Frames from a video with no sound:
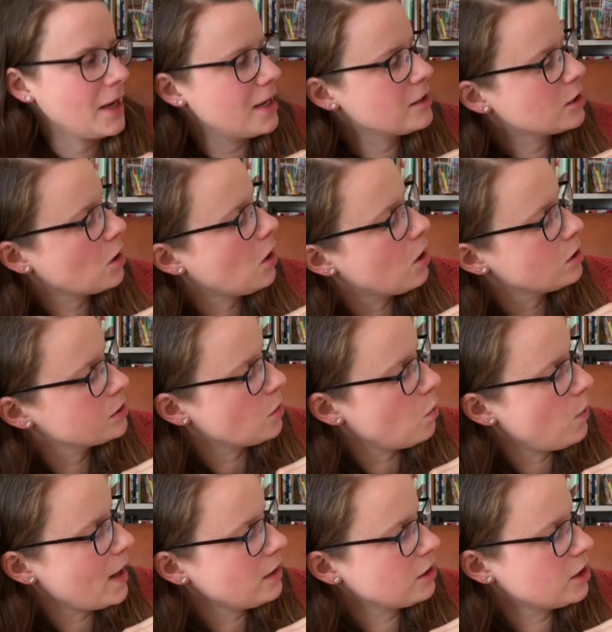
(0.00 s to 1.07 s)
It's called
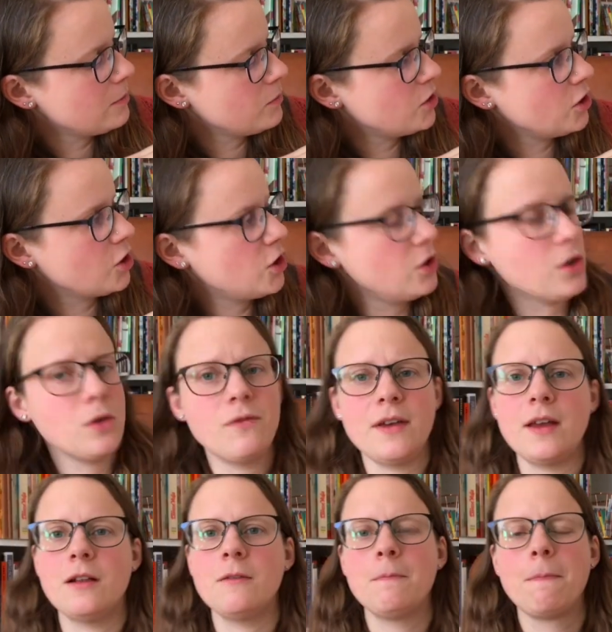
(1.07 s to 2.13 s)
Welcome to
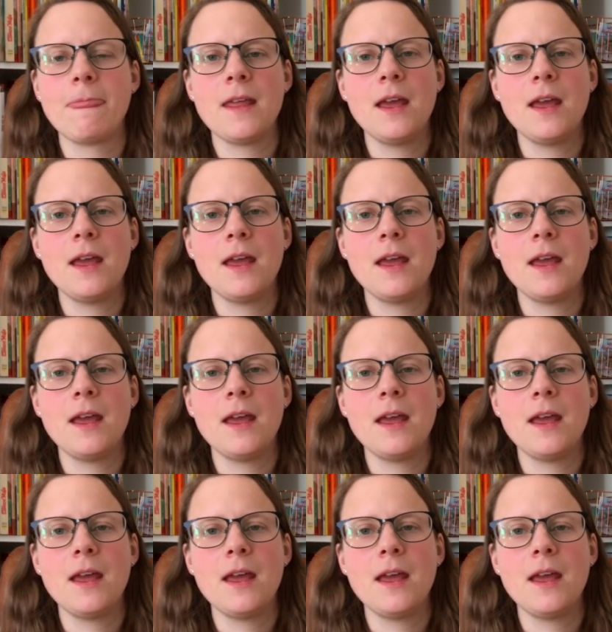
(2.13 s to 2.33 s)
Cuckooville.